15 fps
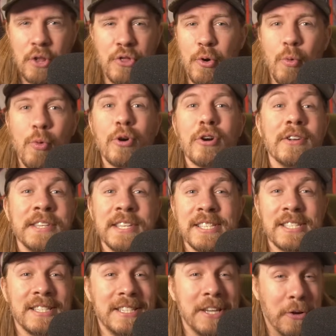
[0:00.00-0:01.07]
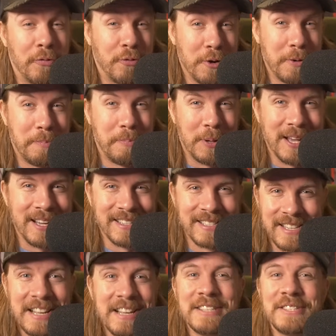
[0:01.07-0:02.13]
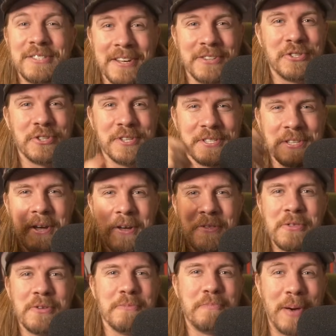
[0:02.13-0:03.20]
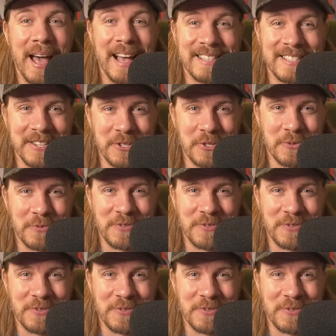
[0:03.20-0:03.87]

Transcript: The world is a different place, such as the passage of